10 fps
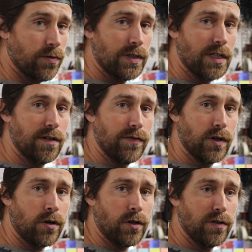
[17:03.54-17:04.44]
received
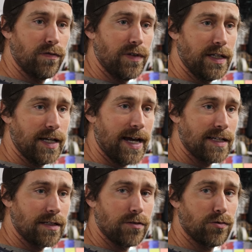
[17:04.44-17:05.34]
all of the
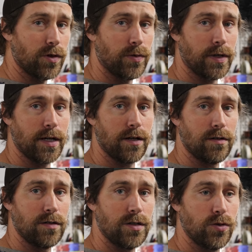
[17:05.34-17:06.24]
gaskets
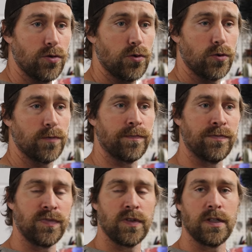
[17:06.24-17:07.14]
required to
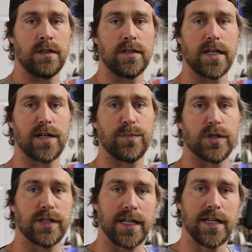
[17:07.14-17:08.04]
take
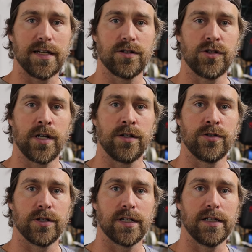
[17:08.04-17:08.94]
apart the heat
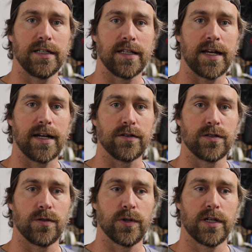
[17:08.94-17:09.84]
exchanger and clean that out.
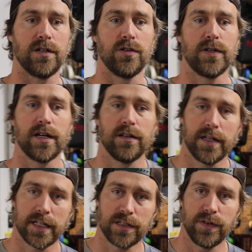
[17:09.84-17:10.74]
So we're going to do that on the
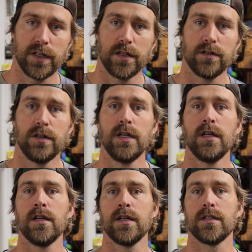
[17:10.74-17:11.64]
next video.
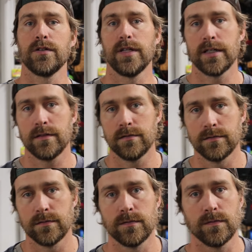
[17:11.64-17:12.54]
Until then,
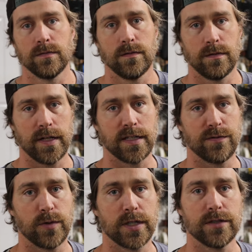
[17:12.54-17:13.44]
thanks
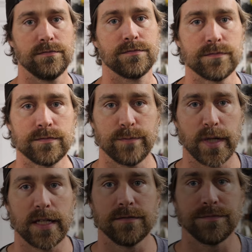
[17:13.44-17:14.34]
for watching.
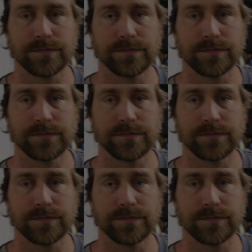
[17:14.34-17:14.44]
Bye.